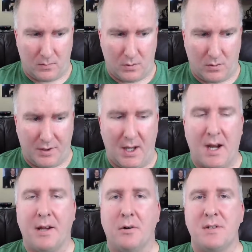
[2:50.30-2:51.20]
the
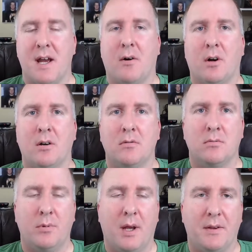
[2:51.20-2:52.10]
I/O tower,
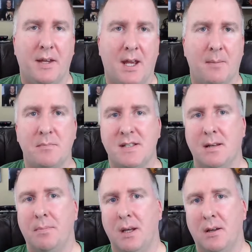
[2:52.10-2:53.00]
you had the
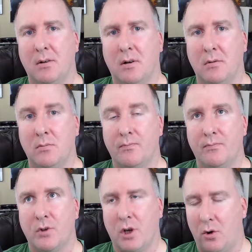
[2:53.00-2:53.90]
MCP
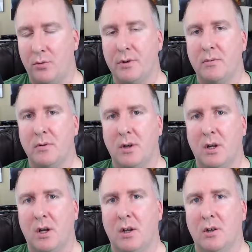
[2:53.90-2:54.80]
cone,
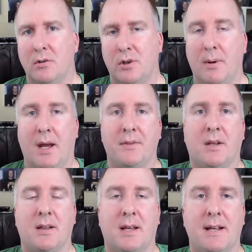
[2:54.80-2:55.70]
you had the
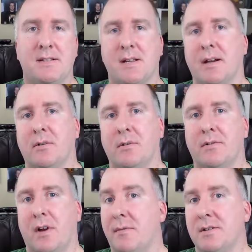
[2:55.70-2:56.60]
light cycles,
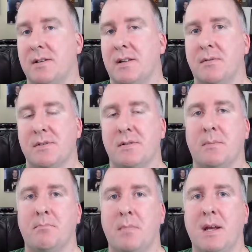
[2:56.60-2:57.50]
obviously that was an
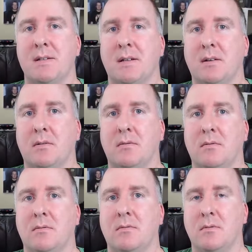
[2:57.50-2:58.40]
amazing
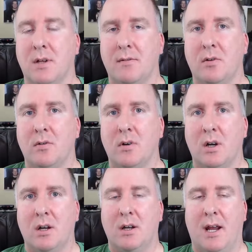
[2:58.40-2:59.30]
level,
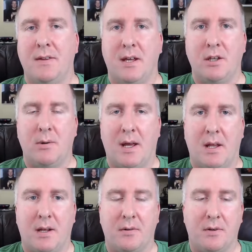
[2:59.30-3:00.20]
and then you
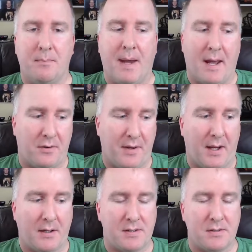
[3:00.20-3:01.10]
had the battle
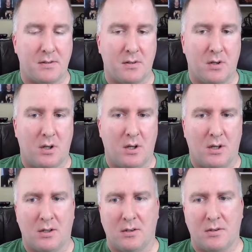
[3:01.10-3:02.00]
tanks.
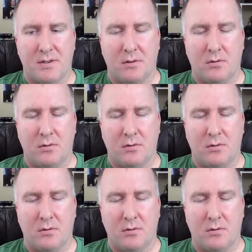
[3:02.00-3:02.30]
So